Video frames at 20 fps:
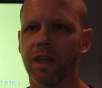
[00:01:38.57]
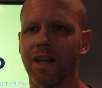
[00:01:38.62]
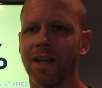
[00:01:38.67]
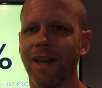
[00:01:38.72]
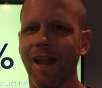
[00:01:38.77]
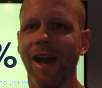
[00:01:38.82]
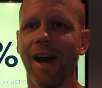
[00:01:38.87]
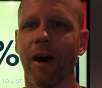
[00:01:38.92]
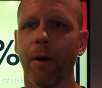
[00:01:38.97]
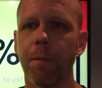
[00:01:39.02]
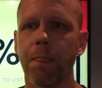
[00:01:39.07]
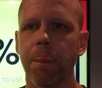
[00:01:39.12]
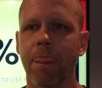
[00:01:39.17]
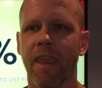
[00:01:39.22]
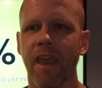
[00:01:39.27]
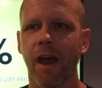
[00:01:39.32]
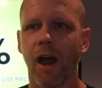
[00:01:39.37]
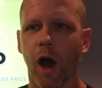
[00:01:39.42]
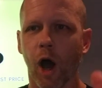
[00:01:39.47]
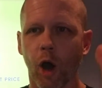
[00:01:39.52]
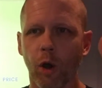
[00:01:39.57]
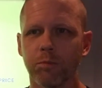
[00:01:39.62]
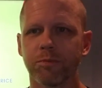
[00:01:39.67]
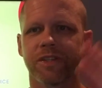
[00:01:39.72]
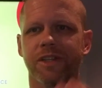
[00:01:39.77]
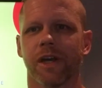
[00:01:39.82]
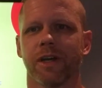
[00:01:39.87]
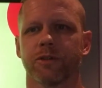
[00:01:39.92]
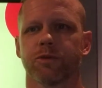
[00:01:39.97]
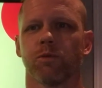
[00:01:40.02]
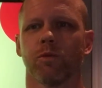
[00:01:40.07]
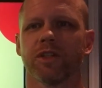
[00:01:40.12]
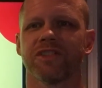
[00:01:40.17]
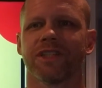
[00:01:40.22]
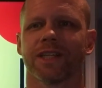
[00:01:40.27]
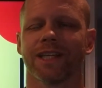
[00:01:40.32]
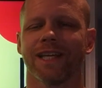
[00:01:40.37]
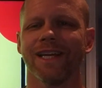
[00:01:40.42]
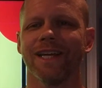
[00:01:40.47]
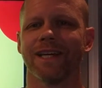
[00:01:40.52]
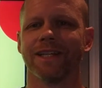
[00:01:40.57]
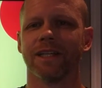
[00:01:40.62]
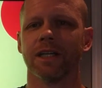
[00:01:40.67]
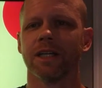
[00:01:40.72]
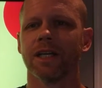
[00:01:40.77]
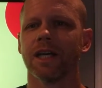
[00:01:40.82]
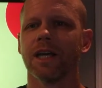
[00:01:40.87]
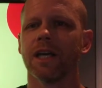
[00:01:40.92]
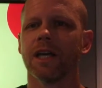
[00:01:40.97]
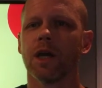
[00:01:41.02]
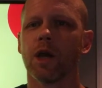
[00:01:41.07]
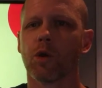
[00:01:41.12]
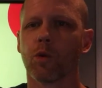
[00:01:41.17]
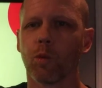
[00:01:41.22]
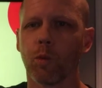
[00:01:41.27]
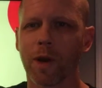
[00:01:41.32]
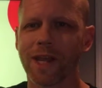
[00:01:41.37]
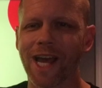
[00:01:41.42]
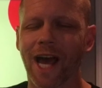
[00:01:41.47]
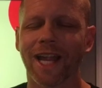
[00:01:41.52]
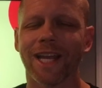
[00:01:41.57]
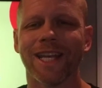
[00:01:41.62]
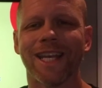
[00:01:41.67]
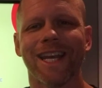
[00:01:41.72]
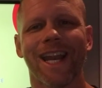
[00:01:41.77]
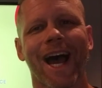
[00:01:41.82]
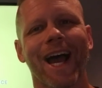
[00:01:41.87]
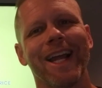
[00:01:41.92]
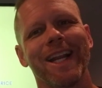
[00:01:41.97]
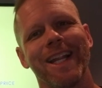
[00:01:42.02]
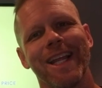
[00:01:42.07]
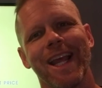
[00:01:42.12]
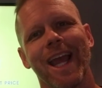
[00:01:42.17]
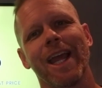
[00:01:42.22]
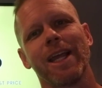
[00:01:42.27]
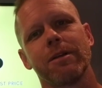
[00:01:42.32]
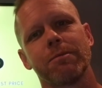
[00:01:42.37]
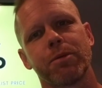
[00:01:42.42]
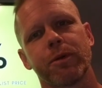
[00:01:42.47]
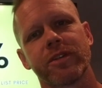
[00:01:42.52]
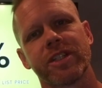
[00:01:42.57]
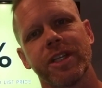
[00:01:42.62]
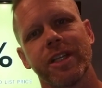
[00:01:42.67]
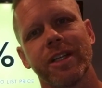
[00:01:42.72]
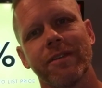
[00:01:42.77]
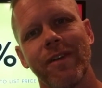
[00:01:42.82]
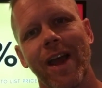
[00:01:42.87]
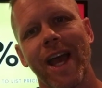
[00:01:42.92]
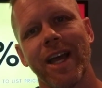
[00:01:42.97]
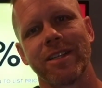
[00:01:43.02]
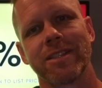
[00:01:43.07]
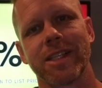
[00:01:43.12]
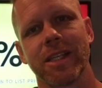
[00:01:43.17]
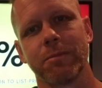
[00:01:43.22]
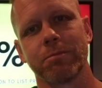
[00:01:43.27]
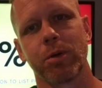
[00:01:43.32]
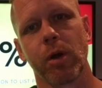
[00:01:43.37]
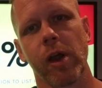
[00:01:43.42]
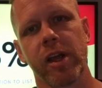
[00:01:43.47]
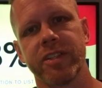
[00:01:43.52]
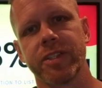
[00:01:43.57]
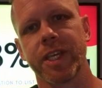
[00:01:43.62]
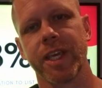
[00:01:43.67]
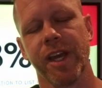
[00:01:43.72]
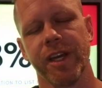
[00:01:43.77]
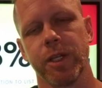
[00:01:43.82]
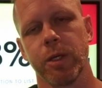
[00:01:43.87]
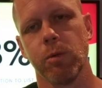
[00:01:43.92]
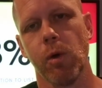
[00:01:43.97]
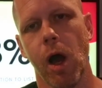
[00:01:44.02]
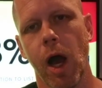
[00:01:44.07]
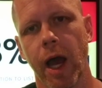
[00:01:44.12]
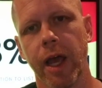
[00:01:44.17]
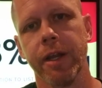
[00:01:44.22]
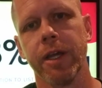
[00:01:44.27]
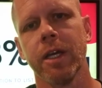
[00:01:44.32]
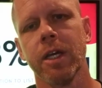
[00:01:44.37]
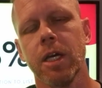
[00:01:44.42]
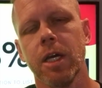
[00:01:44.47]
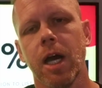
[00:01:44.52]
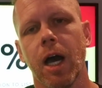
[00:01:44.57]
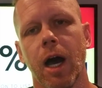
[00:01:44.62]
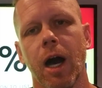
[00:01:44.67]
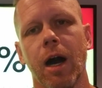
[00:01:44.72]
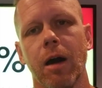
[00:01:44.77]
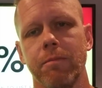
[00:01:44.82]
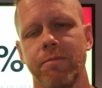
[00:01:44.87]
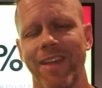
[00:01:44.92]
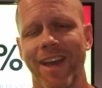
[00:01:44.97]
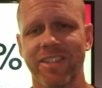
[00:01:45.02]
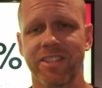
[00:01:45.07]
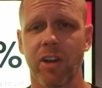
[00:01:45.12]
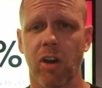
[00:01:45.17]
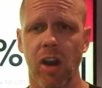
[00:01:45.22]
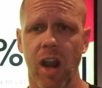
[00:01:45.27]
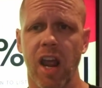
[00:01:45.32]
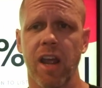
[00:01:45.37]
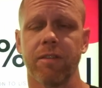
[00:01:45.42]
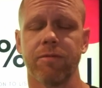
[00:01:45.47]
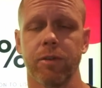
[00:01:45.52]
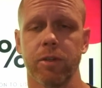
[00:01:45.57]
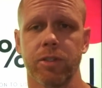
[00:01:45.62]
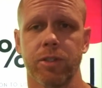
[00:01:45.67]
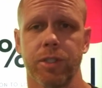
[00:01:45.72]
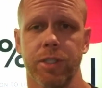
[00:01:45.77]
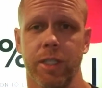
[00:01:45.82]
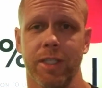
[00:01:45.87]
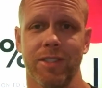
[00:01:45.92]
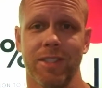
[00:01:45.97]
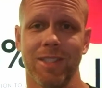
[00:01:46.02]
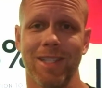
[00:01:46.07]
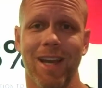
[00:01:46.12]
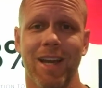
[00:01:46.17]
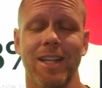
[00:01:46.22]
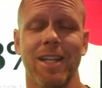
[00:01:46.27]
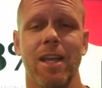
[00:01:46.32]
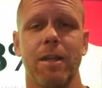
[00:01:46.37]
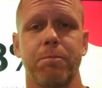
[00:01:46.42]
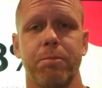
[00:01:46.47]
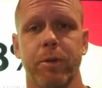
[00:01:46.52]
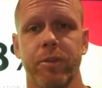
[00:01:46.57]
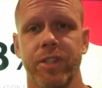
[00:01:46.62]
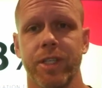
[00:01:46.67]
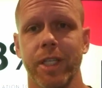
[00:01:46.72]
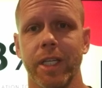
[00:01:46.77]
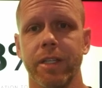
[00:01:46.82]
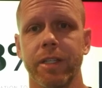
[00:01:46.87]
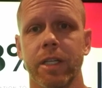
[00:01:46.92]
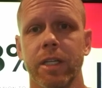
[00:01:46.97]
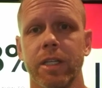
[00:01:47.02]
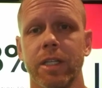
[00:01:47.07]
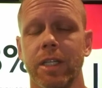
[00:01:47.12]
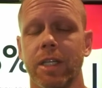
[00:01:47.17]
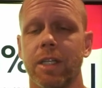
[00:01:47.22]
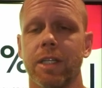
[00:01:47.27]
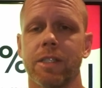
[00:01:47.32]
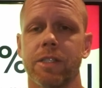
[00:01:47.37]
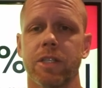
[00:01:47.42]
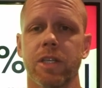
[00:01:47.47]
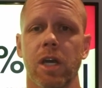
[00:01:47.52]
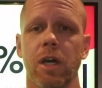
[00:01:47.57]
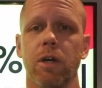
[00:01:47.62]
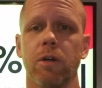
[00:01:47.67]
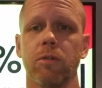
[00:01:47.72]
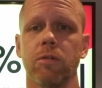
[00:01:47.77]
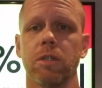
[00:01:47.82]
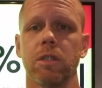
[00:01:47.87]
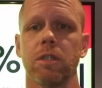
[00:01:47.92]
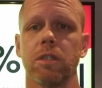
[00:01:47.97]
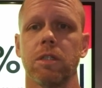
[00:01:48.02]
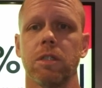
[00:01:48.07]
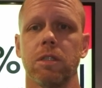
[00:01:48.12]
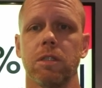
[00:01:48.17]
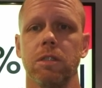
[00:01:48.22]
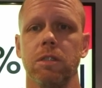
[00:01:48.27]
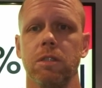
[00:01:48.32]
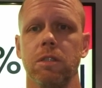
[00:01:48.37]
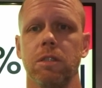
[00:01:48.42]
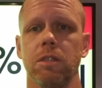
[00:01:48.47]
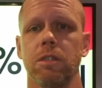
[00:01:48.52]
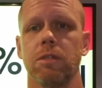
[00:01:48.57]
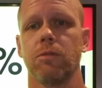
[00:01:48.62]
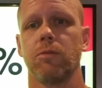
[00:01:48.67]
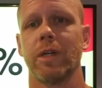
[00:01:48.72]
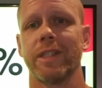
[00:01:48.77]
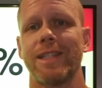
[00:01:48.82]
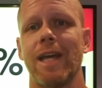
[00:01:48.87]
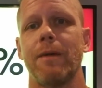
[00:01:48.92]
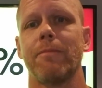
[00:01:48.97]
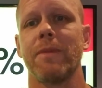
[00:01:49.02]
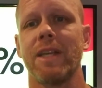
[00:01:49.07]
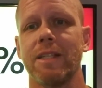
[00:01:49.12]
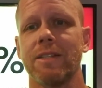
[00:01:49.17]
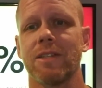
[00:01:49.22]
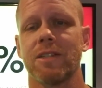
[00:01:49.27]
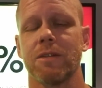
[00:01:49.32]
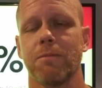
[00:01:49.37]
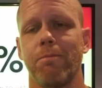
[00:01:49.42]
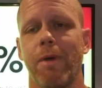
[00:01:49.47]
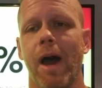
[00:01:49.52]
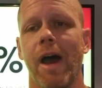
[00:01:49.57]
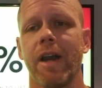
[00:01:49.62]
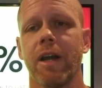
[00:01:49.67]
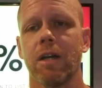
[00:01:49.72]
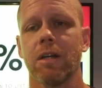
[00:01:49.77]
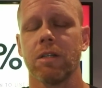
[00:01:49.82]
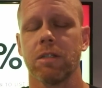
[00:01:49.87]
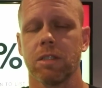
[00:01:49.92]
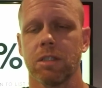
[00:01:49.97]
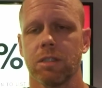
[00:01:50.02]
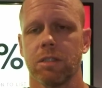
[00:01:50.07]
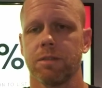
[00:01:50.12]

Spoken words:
Now, home sales, once again, we got 98% of asking price countywide. That's our average, is 98%. So what that means as a buyer,